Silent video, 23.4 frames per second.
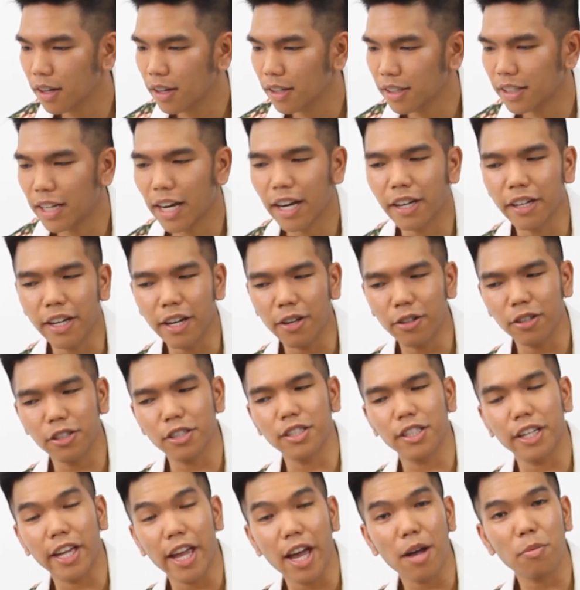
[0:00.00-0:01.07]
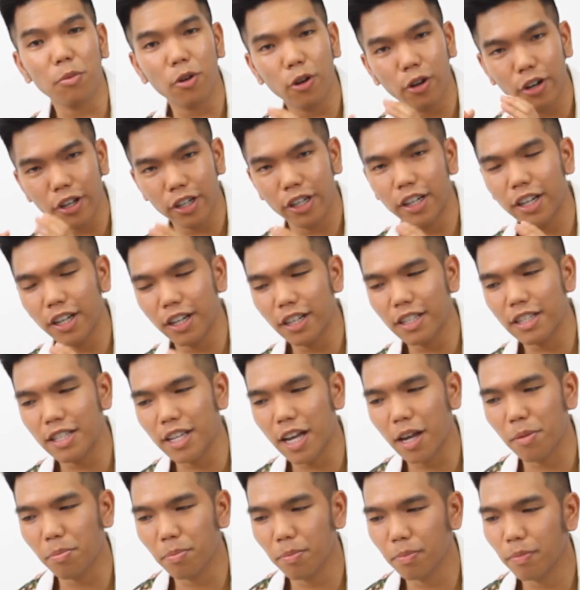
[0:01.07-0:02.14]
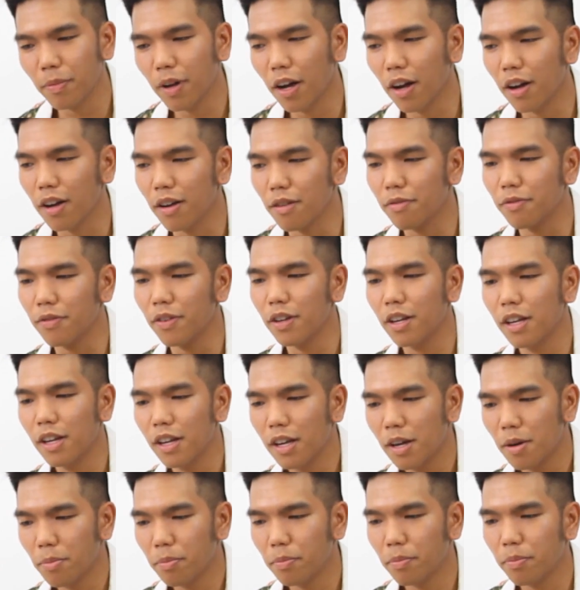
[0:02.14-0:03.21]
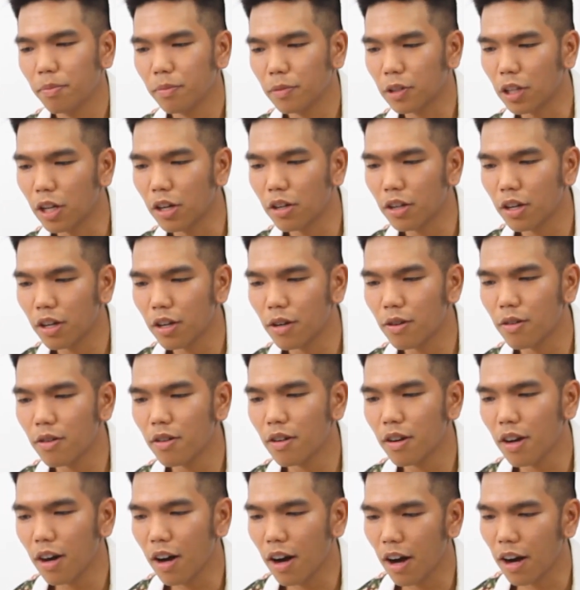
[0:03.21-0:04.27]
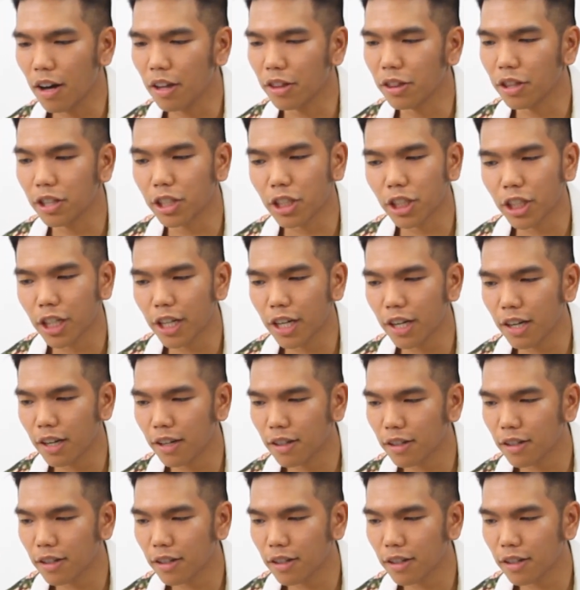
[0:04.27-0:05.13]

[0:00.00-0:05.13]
Yeah, now there's a camcorder type of logo on the shirt.